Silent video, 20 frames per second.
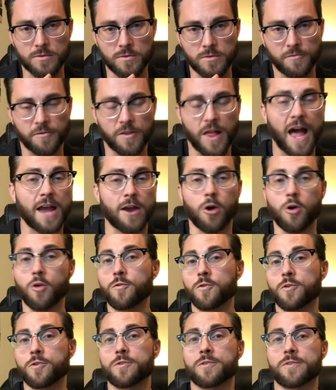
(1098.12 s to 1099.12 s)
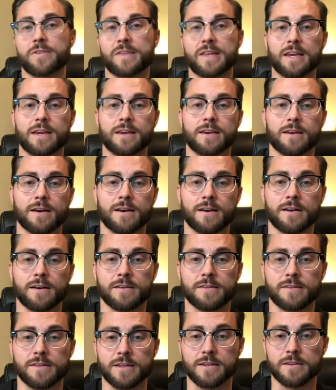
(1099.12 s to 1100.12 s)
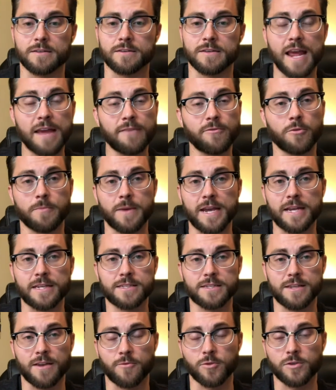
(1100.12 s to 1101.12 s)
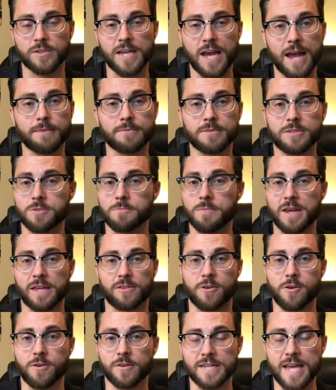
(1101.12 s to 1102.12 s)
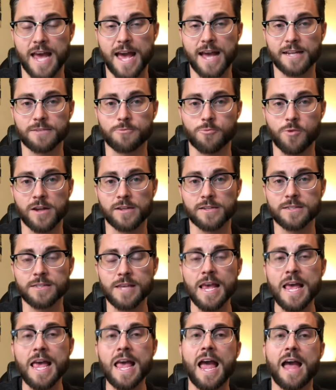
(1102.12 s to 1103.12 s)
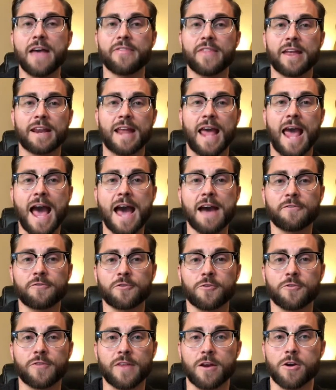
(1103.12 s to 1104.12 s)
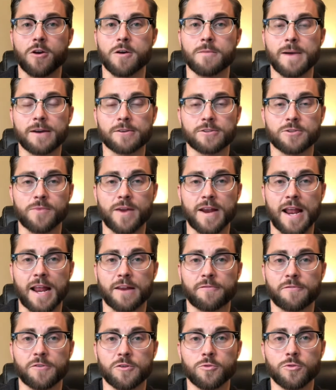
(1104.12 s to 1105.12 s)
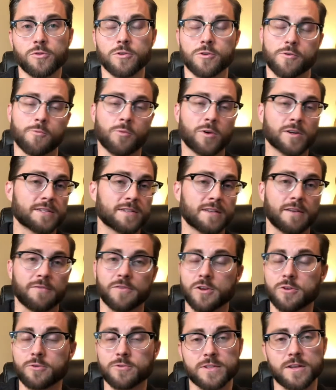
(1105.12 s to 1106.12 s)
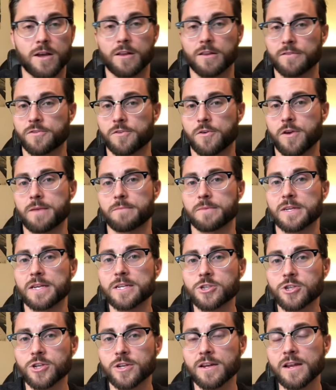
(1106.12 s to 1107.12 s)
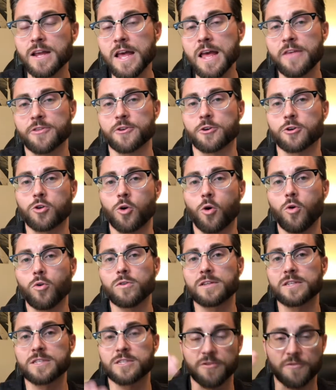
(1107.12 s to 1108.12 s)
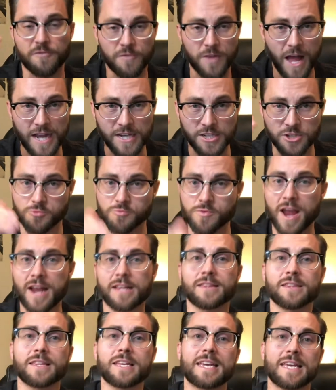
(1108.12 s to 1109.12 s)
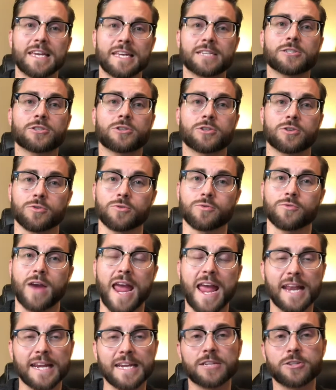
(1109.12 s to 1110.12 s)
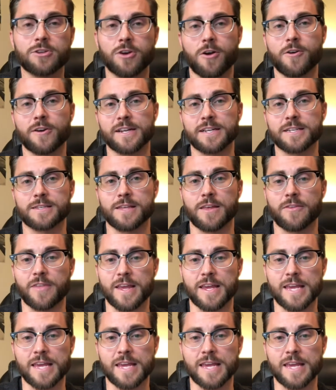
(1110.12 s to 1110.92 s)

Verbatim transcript: fly over the uh, the naval base several times to make their attack runs, and then after they are about to run out of fuel or once they've used all of their ammunition, their goal is to fly directly into any targets that they